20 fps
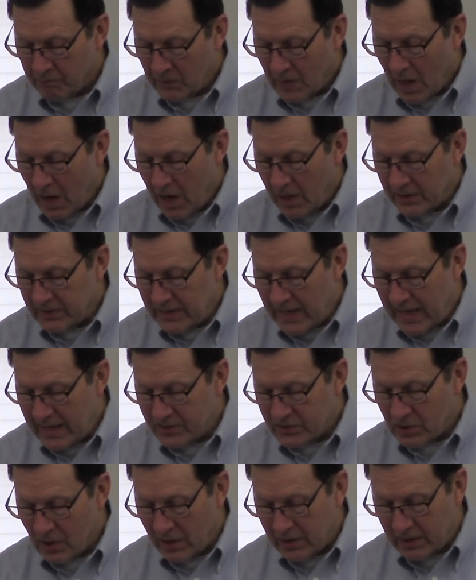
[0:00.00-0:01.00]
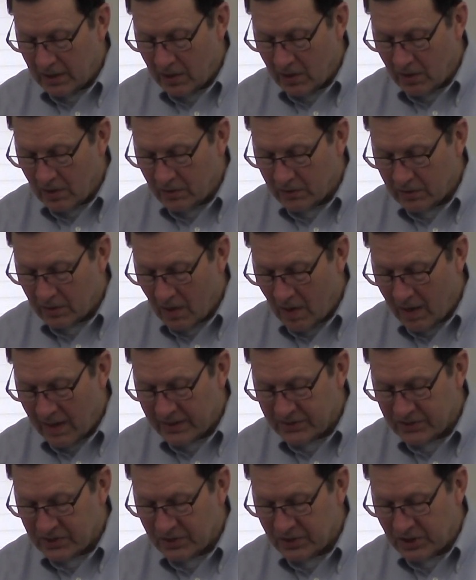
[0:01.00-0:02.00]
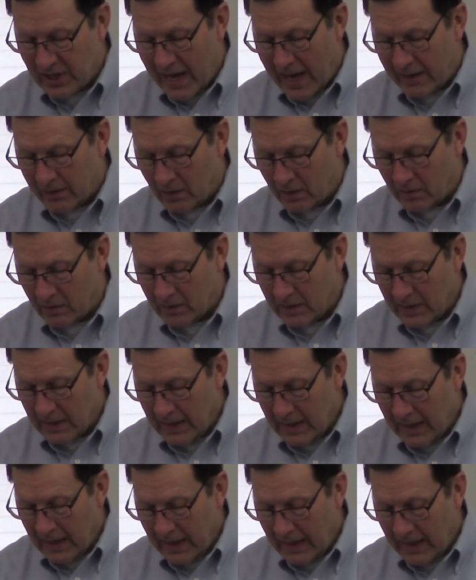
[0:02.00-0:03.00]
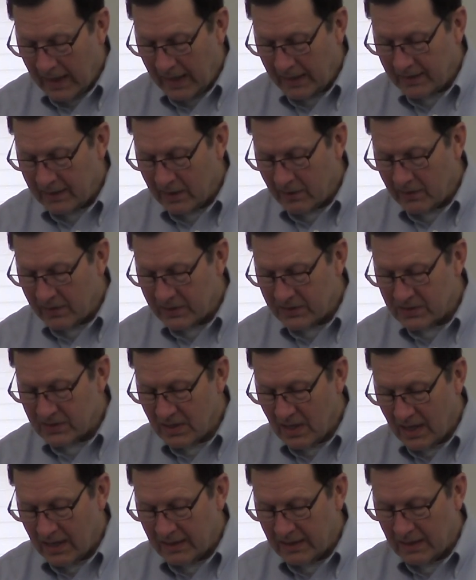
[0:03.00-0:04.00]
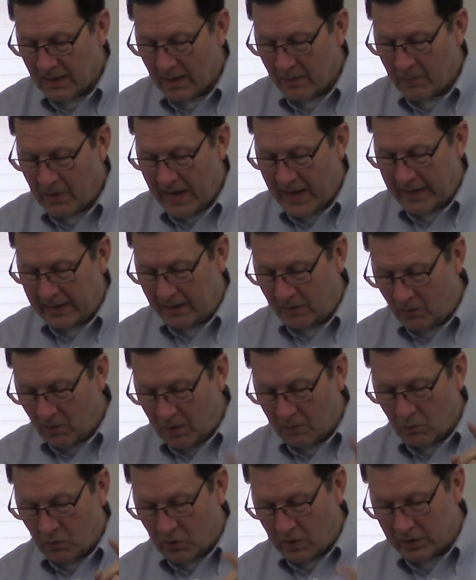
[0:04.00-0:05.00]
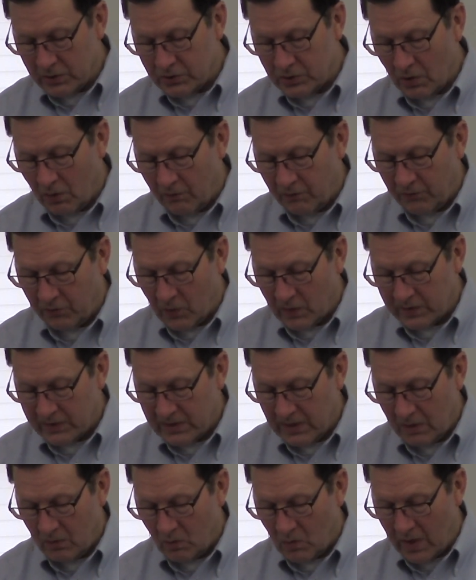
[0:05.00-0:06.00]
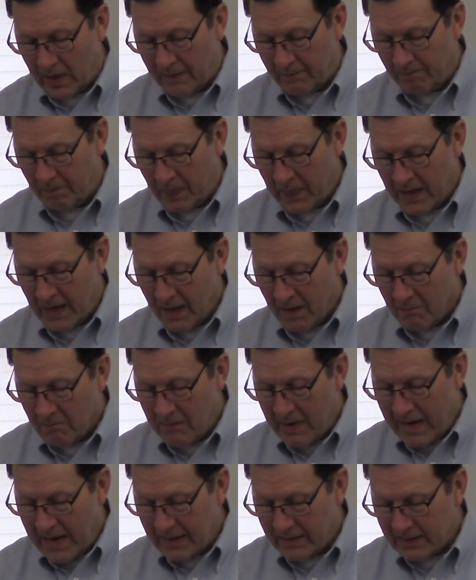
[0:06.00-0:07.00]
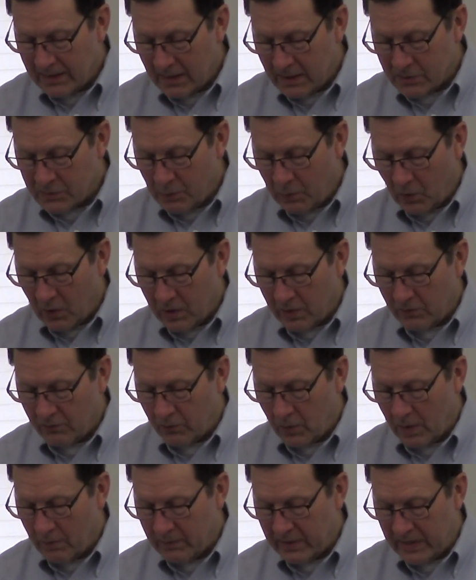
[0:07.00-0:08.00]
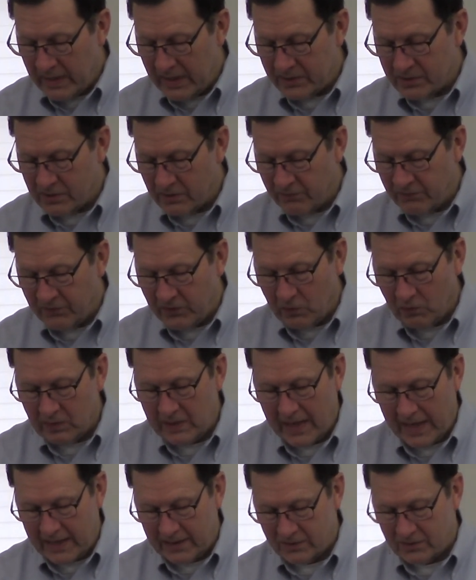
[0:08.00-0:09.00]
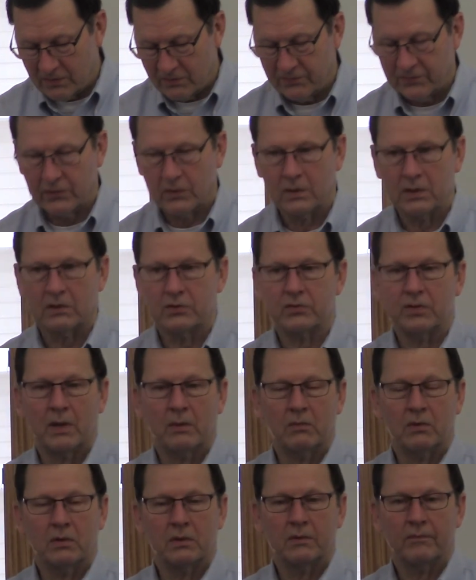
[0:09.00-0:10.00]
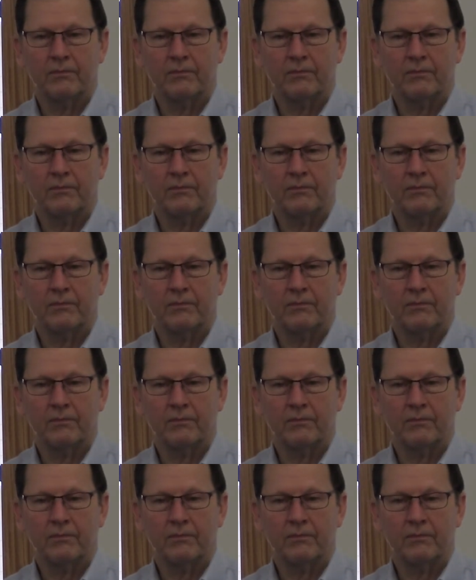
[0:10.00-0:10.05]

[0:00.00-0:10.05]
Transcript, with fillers: Our days on the earth are as a shadow, and there is none abiding. One more, Job 14:1. Man that is born of woman is of few days and full of trouble.